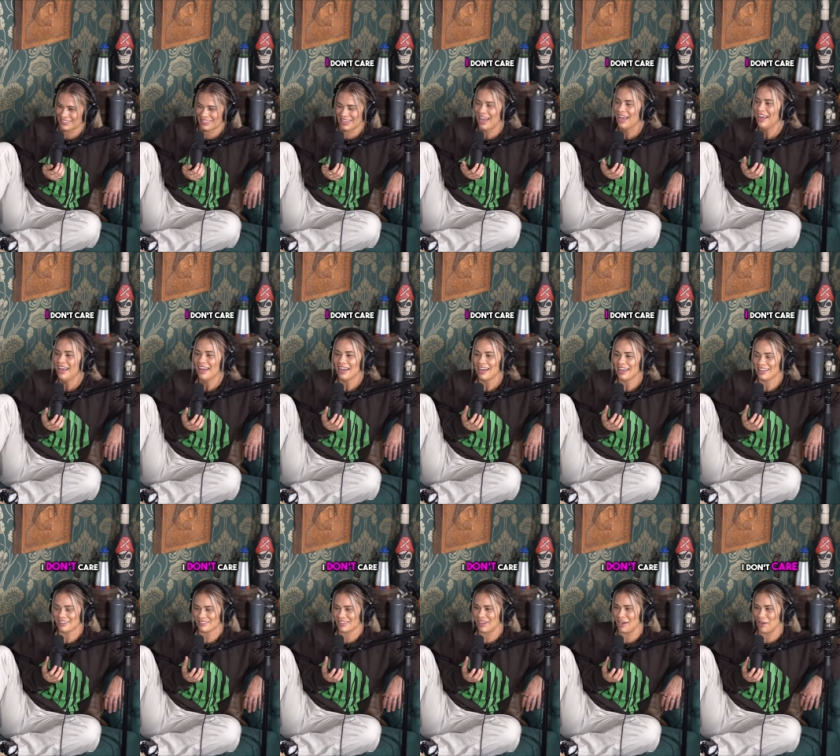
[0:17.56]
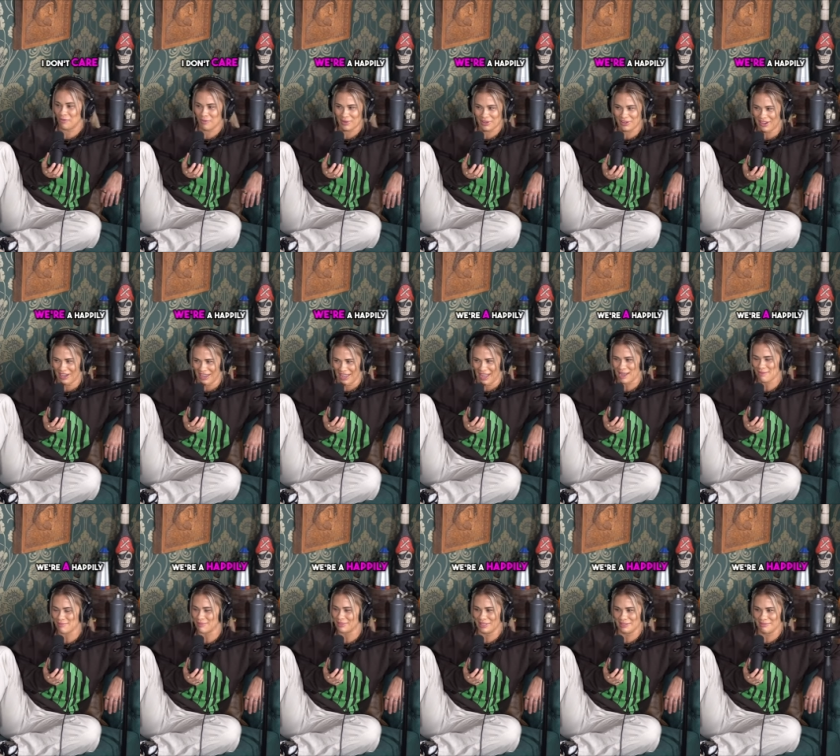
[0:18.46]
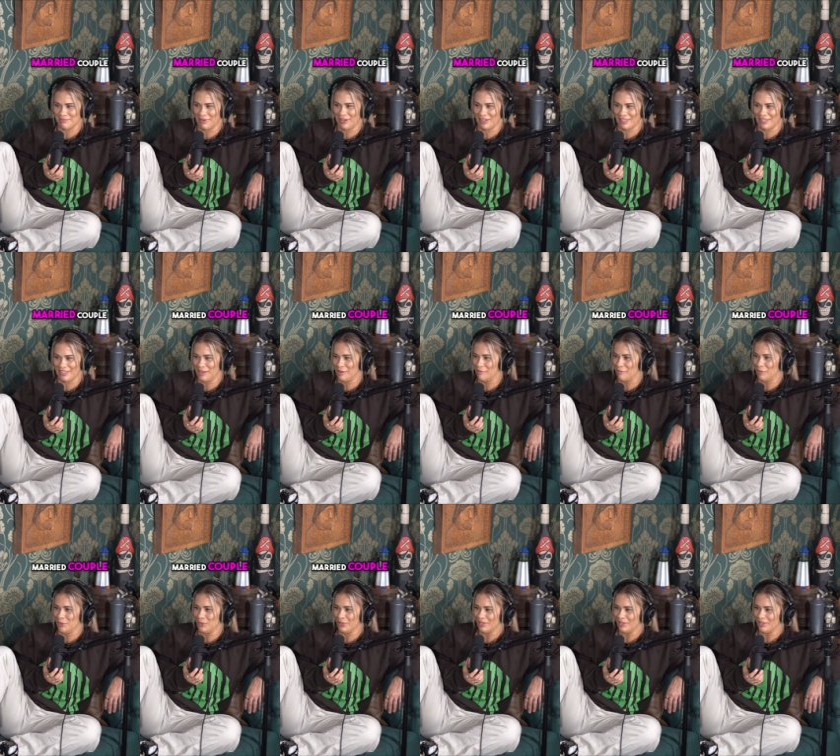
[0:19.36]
I don't care. We are a happily married couple.